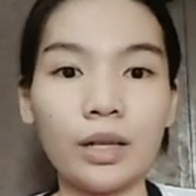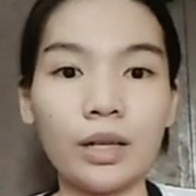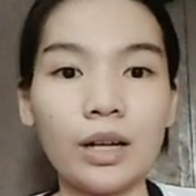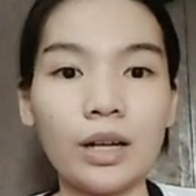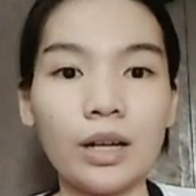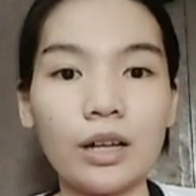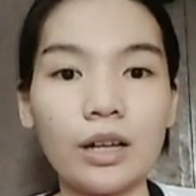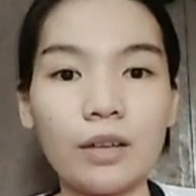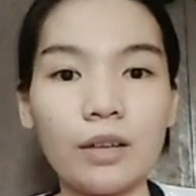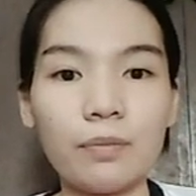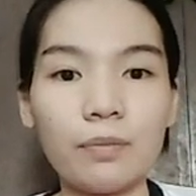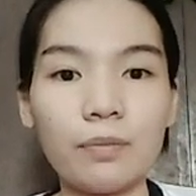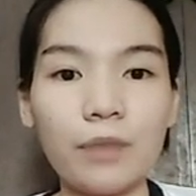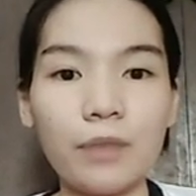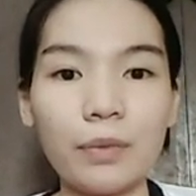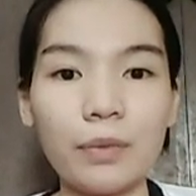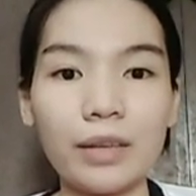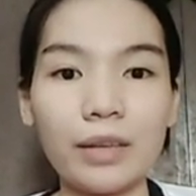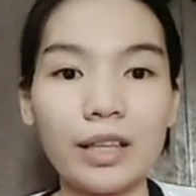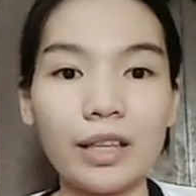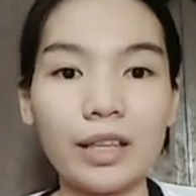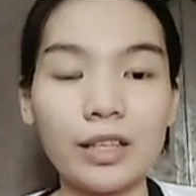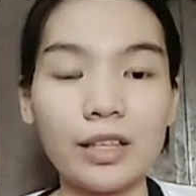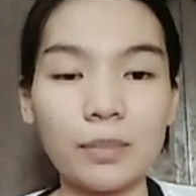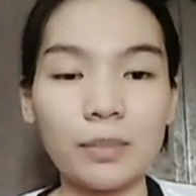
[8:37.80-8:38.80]

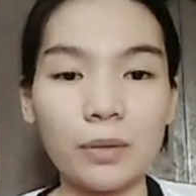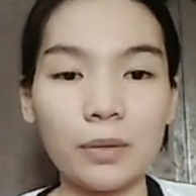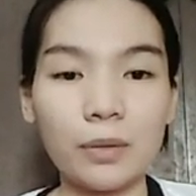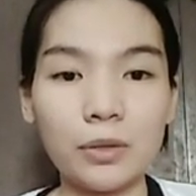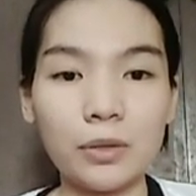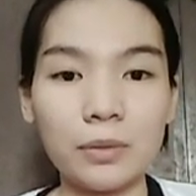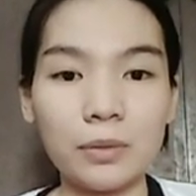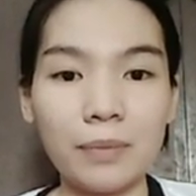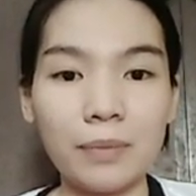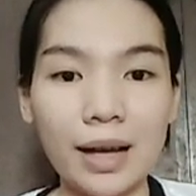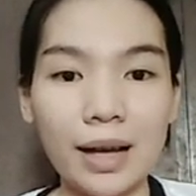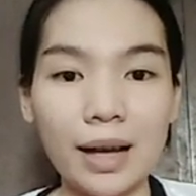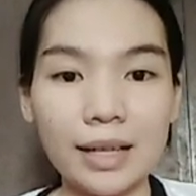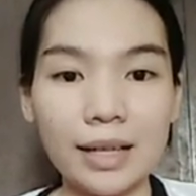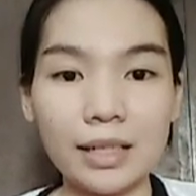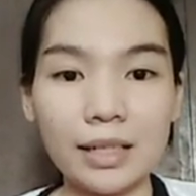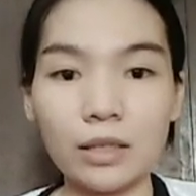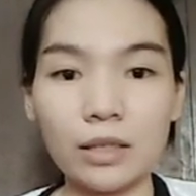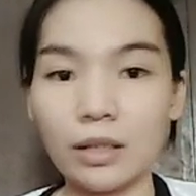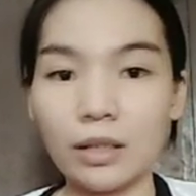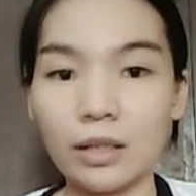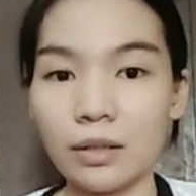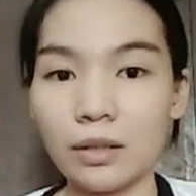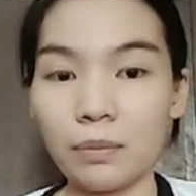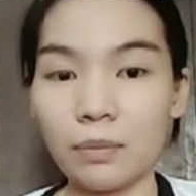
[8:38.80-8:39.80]
Improperly disposed mass
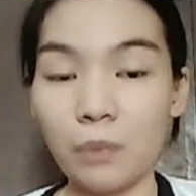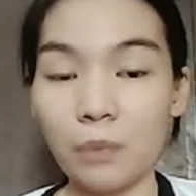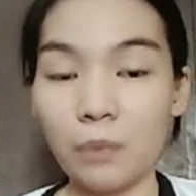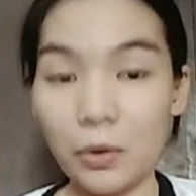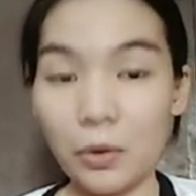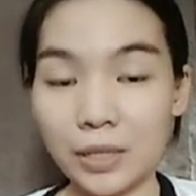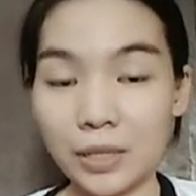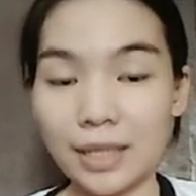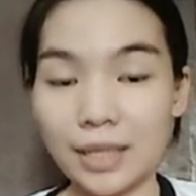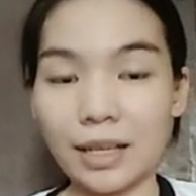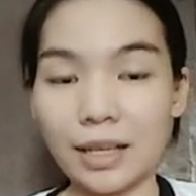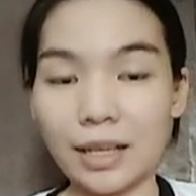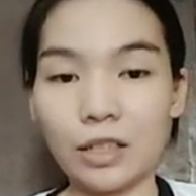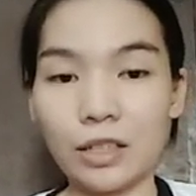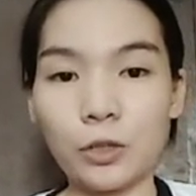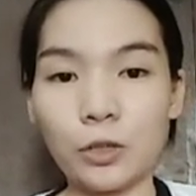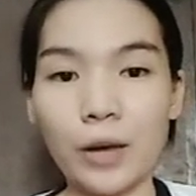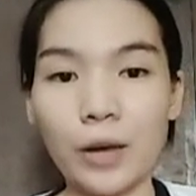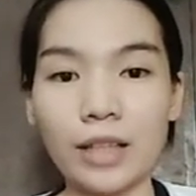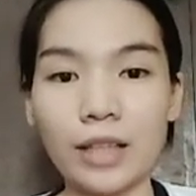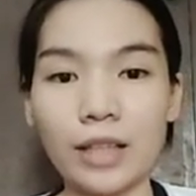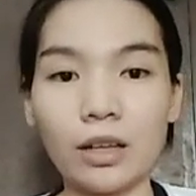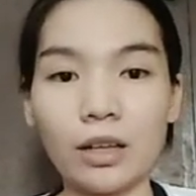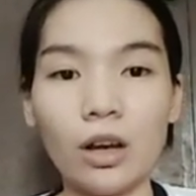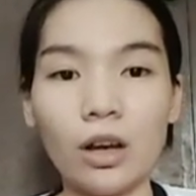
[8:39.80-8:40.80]
poses a
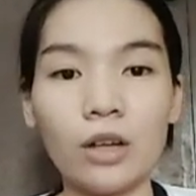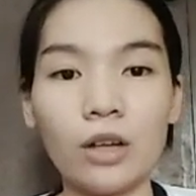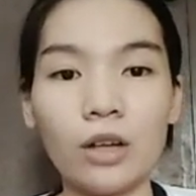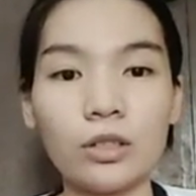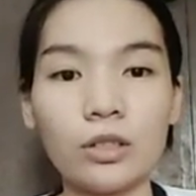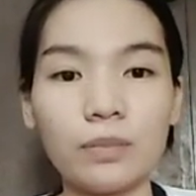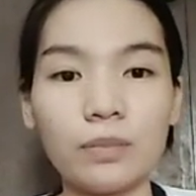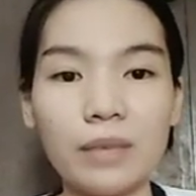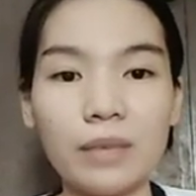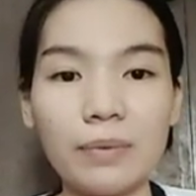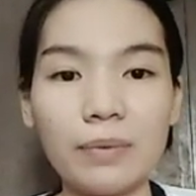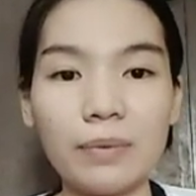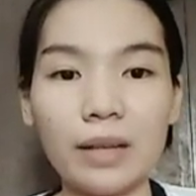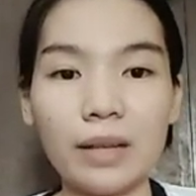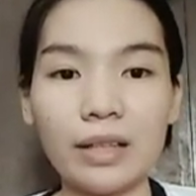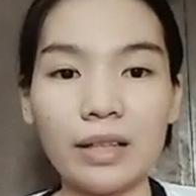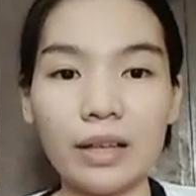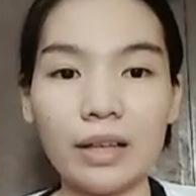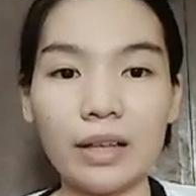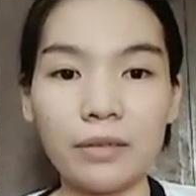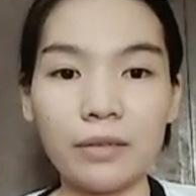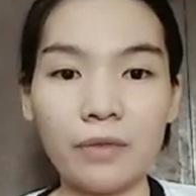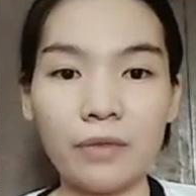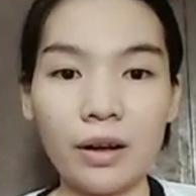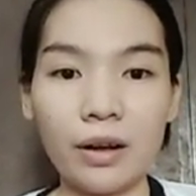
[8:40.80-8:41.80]
threat to people and the
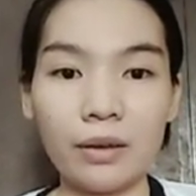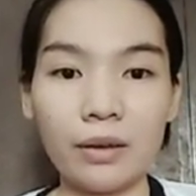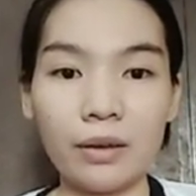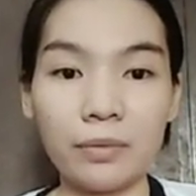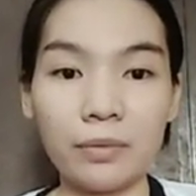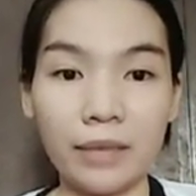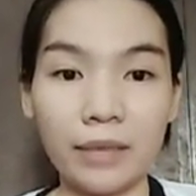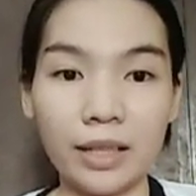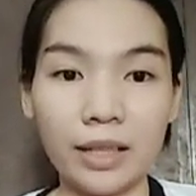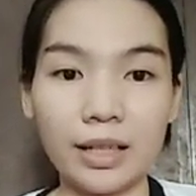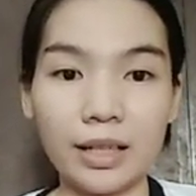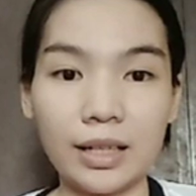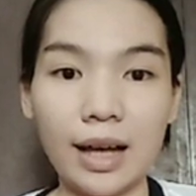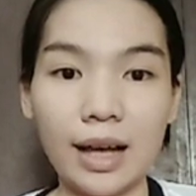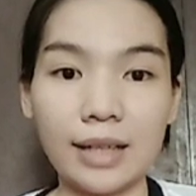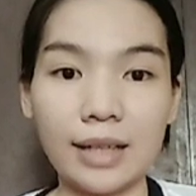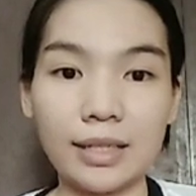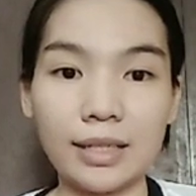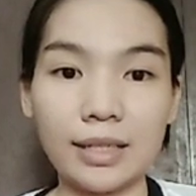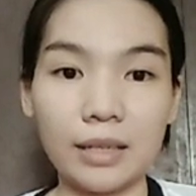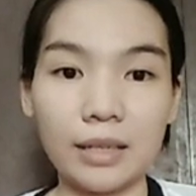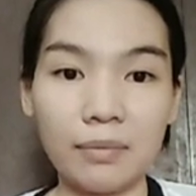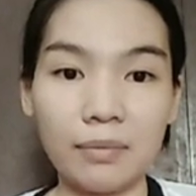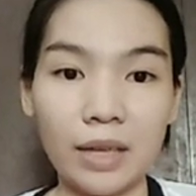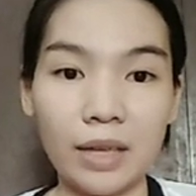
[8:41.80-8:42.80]
environment as
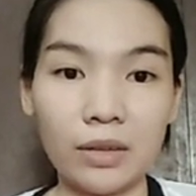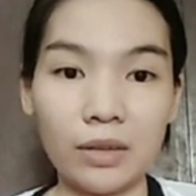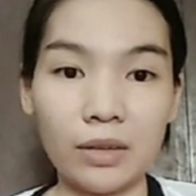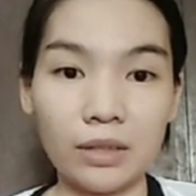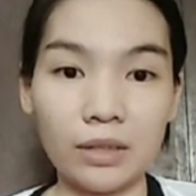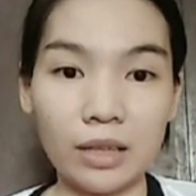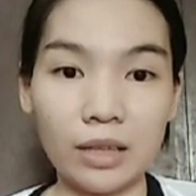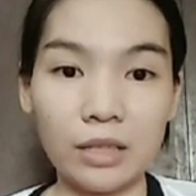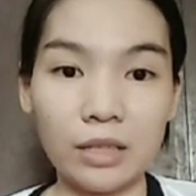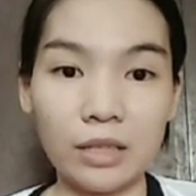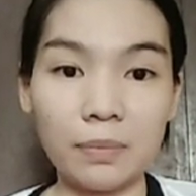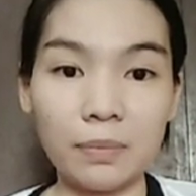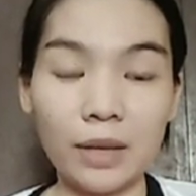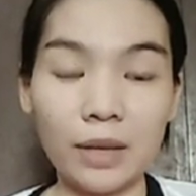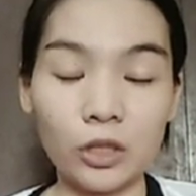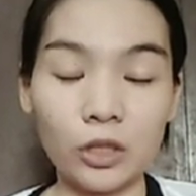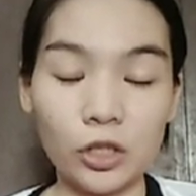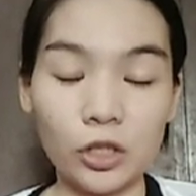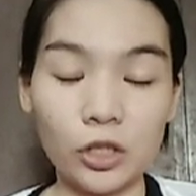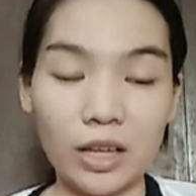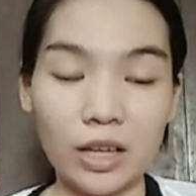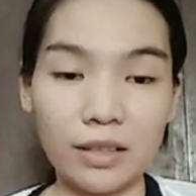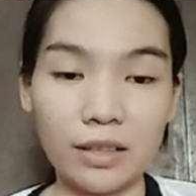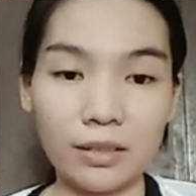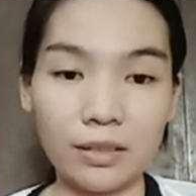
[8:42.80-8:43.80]
it may contain
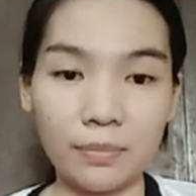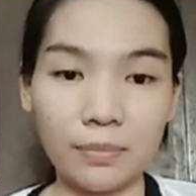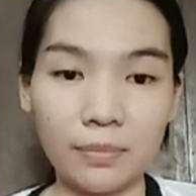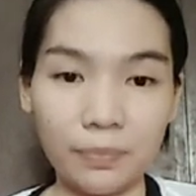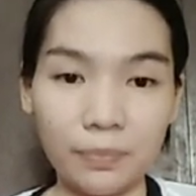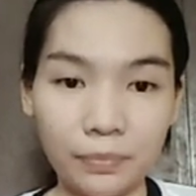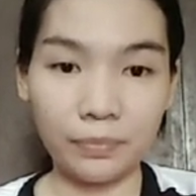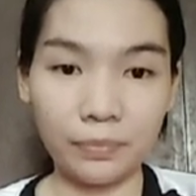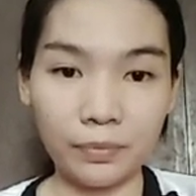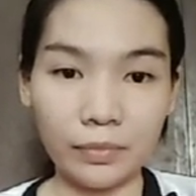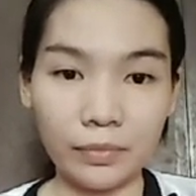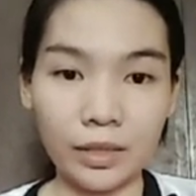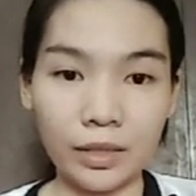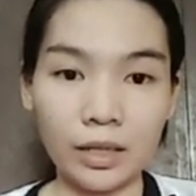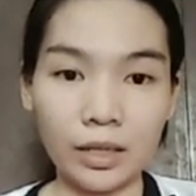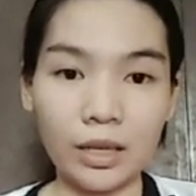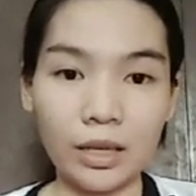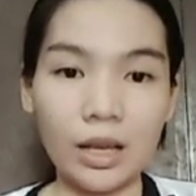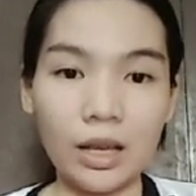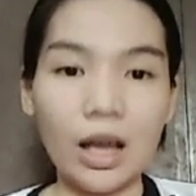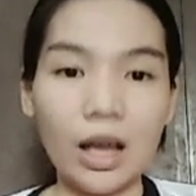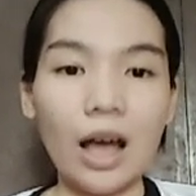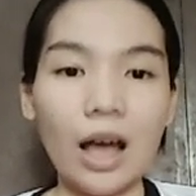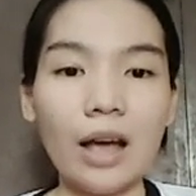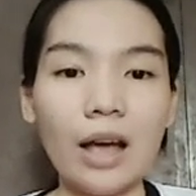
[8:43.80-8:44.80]
pathogens.
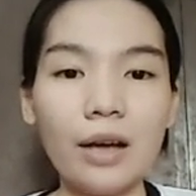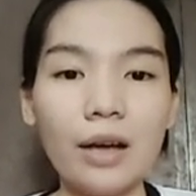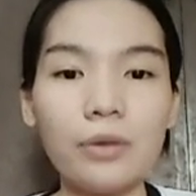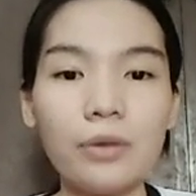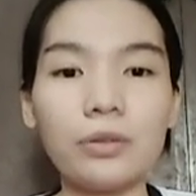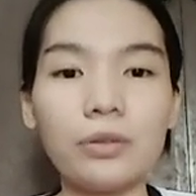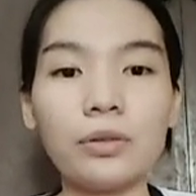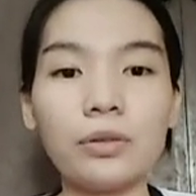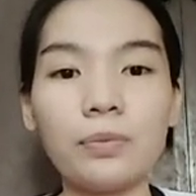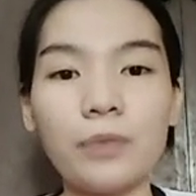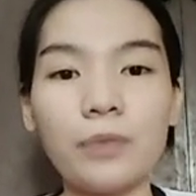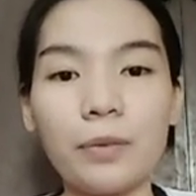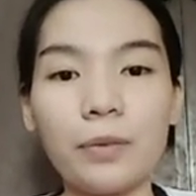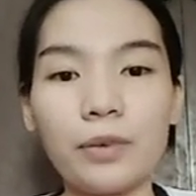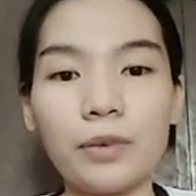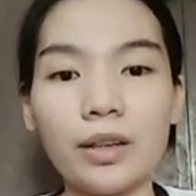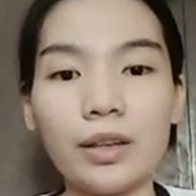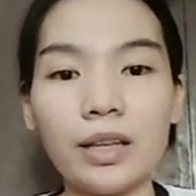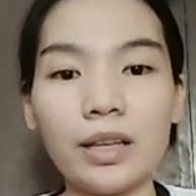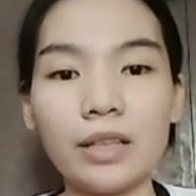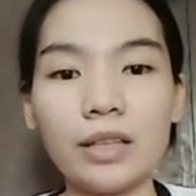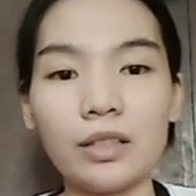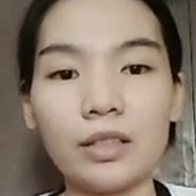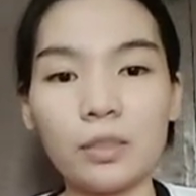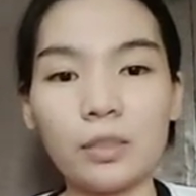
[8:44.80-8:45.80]
How to
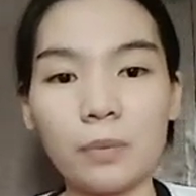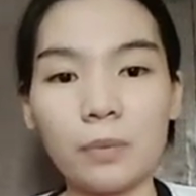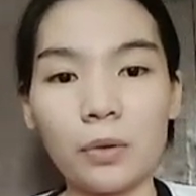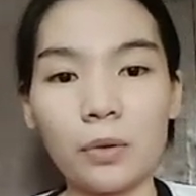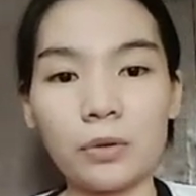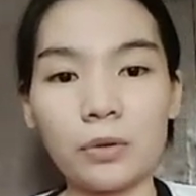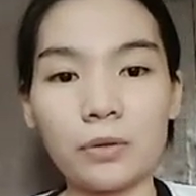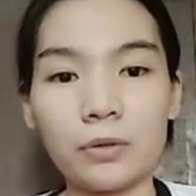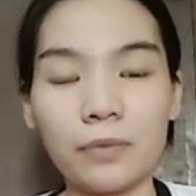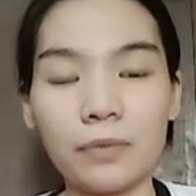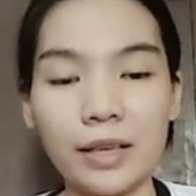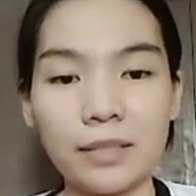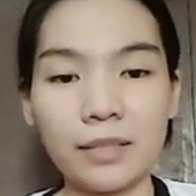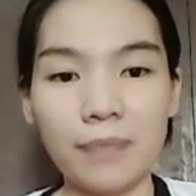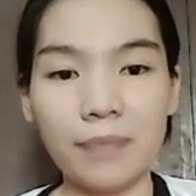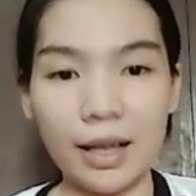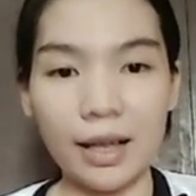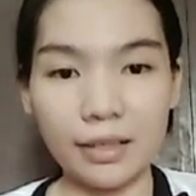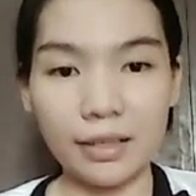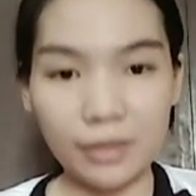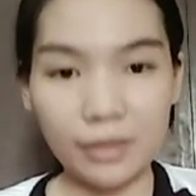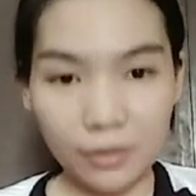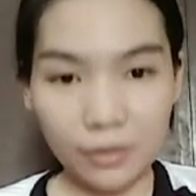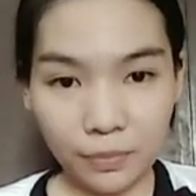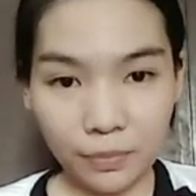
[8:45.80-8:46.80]
properly dispose face
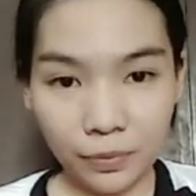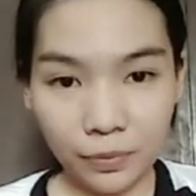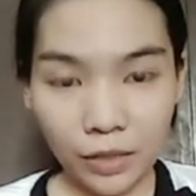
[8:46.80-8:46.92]
masks?